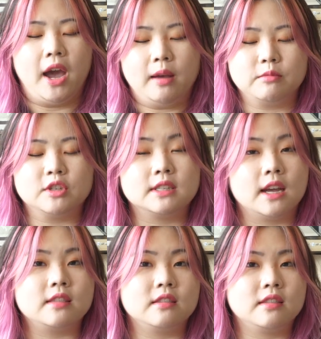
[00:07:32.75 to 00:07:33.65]

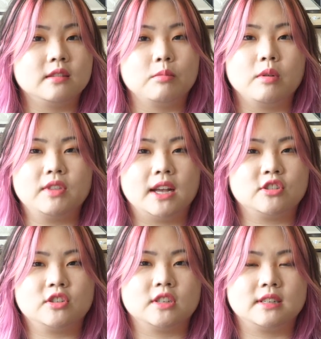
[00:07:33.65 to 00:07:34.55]

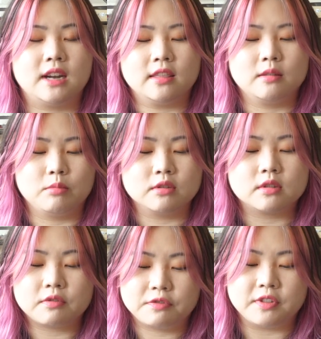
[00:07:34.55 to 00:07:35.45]
That's just not the
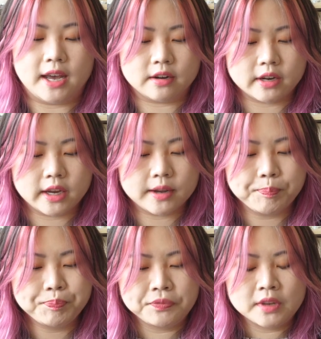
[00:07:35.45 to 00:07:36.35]
most flattering.
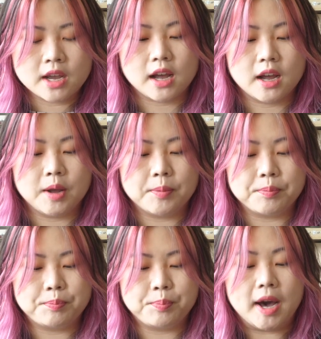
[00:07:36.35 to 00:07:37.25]

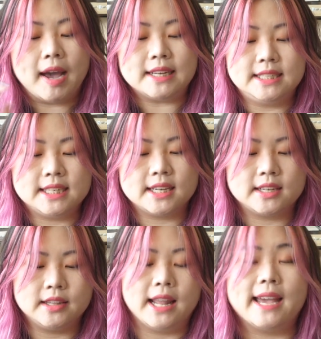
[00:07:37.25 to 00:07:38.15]
But I
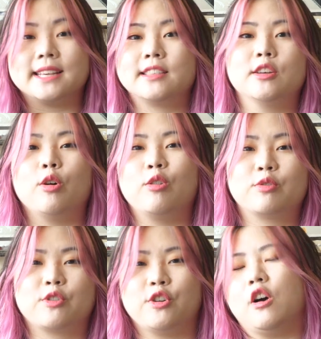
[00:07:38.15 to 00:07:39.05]
did like the
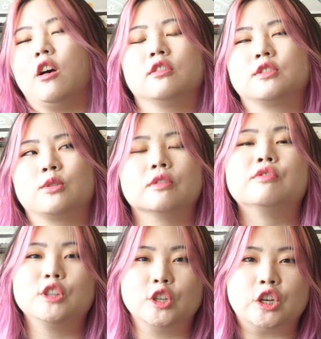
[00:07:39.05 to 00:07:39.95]
overall sort
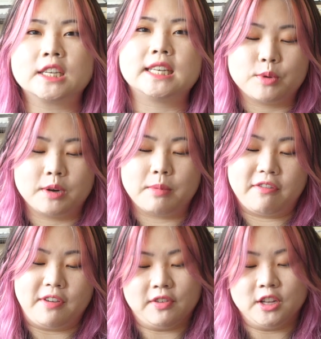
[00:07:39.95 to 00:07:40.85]
of look. It's one of
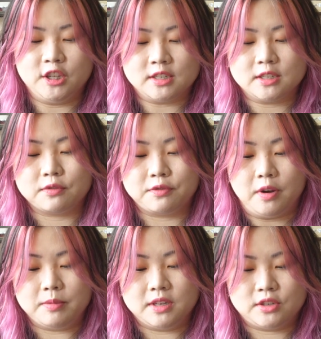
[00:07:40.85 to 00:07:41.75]
my favorite looks
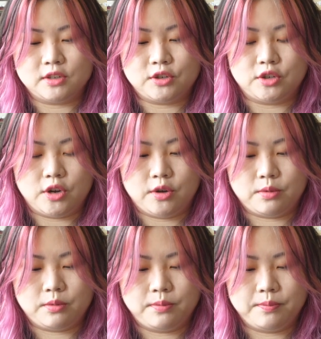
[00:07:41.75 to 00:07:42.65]
from this
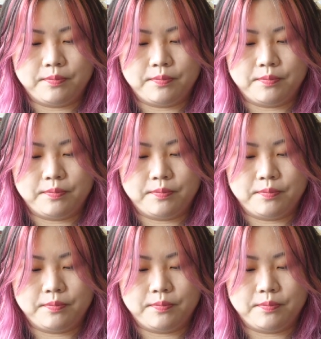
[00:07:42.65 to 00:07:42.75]
show.